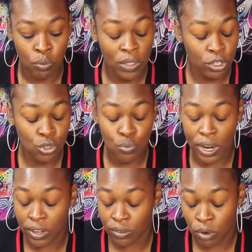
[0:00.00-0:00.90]
whether you
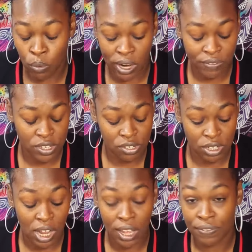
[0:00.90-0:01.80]
were aware of this
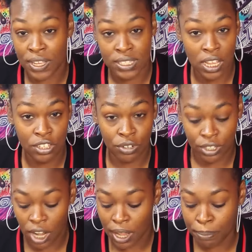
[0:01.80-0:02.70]
or not, if they tell you or
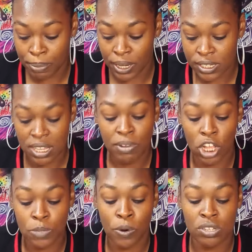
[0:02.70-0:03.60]
not, but some of
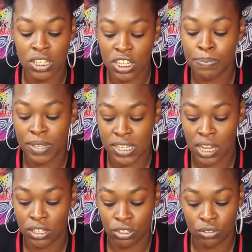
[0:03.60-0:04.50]
y'all's person could be
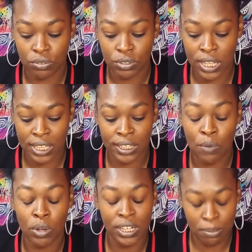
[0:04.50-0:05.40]
telling you that
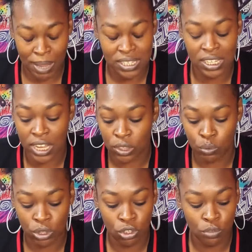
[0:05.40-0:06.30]
they want to get back together
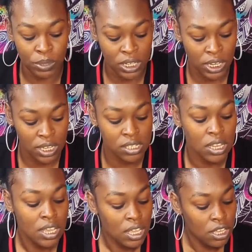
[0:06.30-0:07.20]
with you because
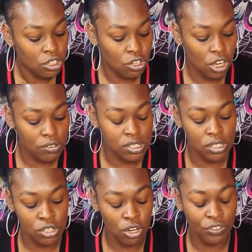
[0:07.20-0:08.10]
you know,
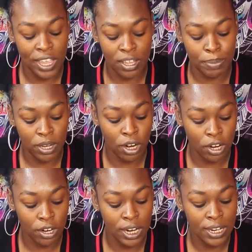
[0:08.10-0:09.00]
you know, they could be
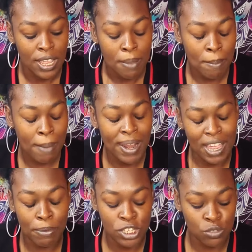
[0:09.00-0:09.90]
hurt and maybe
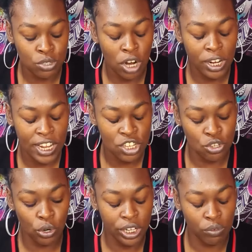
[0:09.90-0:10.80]
they could be turning their
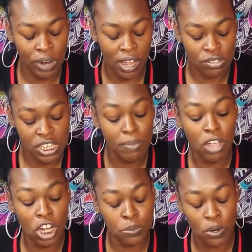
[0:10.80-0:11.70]
story around. Some
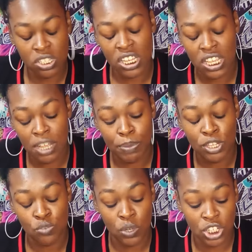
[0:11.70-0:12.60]
of y'all's person could
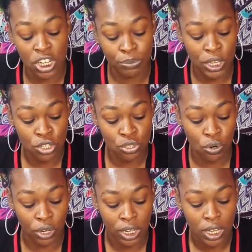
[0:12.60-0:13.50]
be switching up their
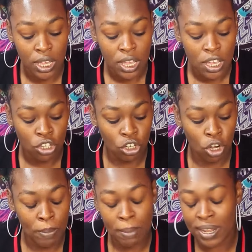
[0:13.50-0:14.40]
story. You
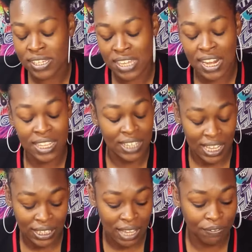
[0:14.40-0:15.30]
know, maybe they're saying that
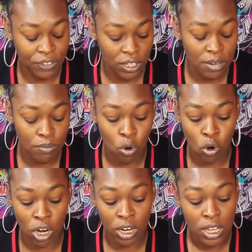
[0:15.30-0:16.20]
they left them
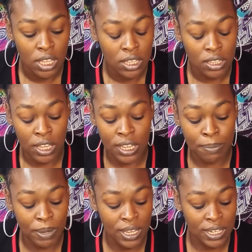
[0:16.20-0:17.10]
or it
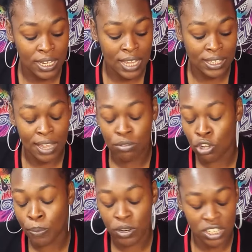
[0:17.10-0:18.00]
could be that they
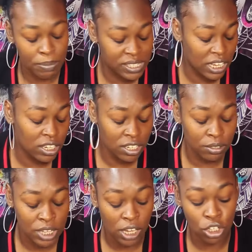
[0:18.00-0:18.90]
your person could be telling
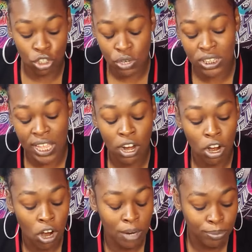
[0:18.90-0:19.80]
telling you that they
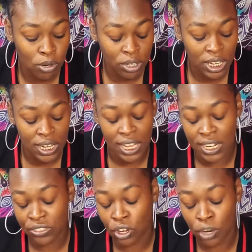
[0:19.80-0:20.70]
are heartbroken
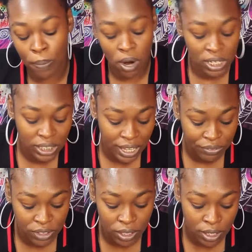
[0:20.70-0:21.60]
and the third party
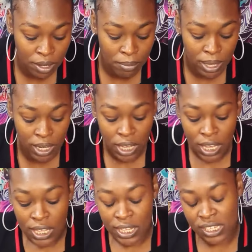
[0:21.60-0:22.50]
left them and
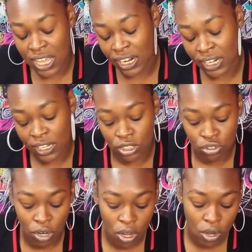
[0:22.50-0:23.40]
it's out of their
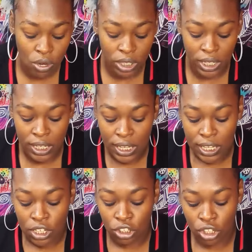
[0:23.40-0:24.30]
control and
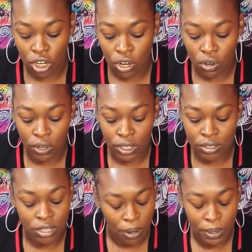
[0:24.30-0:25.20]
you know
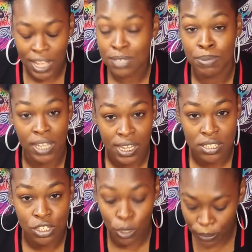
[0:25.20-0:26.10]
no that's
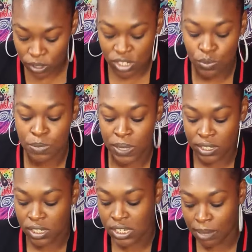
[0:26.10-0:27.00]
BS. Your person was
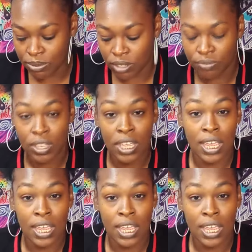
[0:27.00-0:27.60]
being deceptive